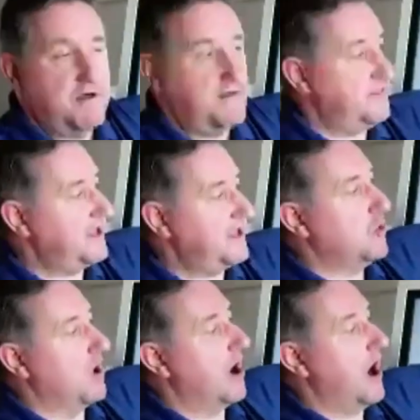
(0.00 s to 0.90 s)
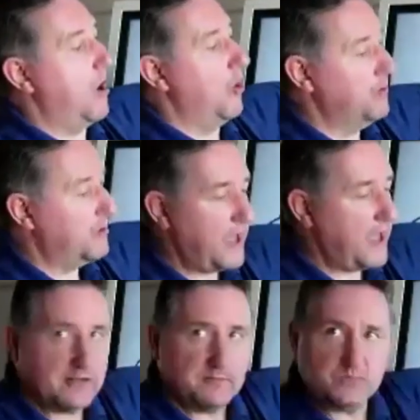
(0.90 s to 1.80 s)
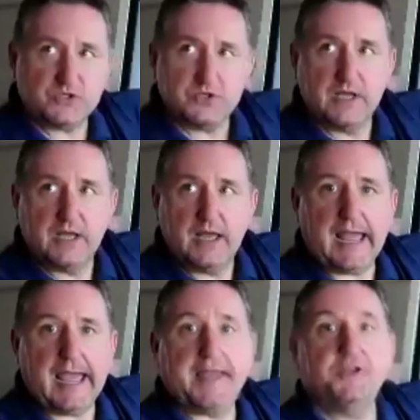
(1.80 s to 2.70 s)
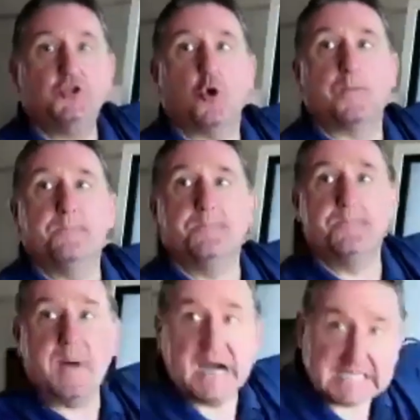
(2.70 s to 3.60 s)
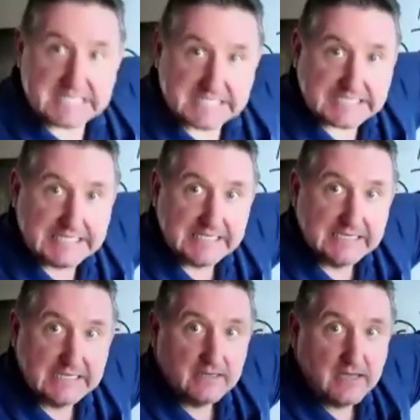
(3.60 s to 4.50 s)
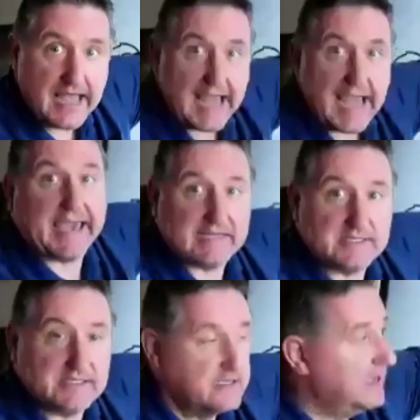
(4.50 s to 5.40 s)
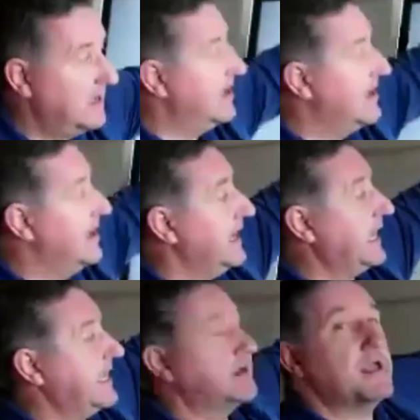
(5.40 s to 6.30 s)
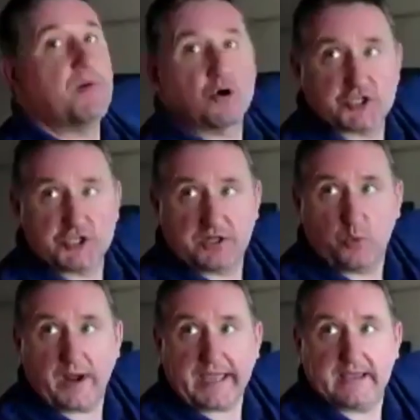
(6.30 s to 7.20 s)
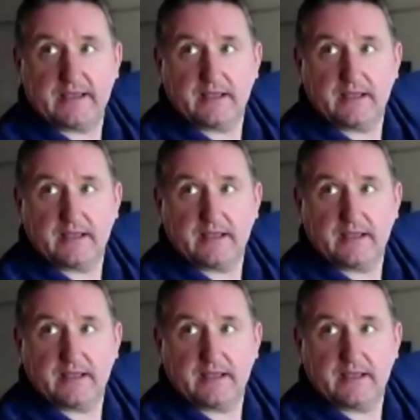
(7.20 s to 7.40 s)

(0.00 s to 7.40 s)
then you are overwhelmed and you must act in an emotional way.